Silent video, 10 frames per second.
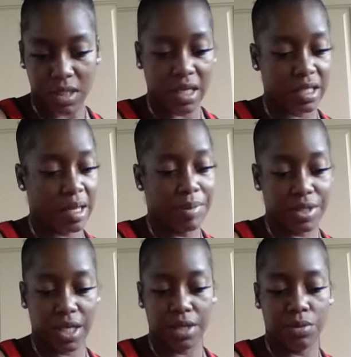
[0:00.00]
It ain't that
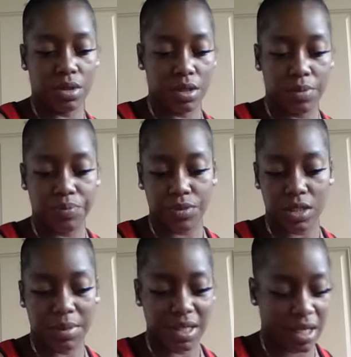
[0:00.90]
much hate in the world.
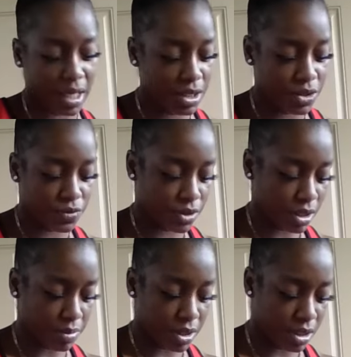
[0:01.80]
Somebody hated you for
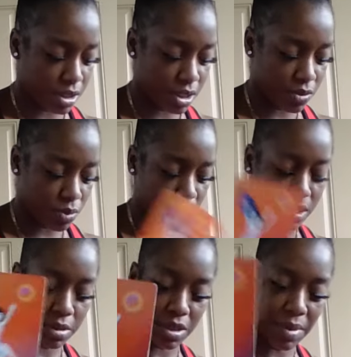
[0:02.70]
something. The Six of Wands, if